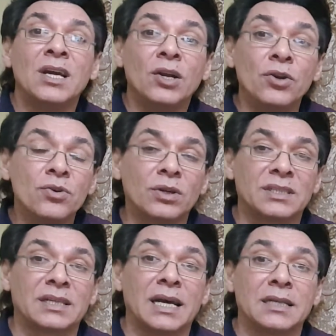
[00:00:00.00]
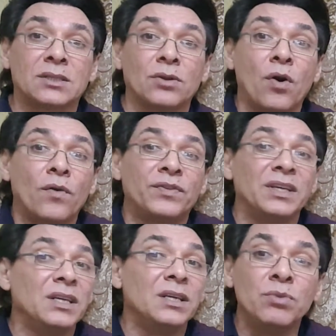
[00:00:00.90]
leukocytes of the
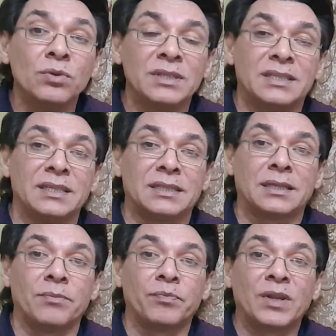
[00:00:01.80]
immune system.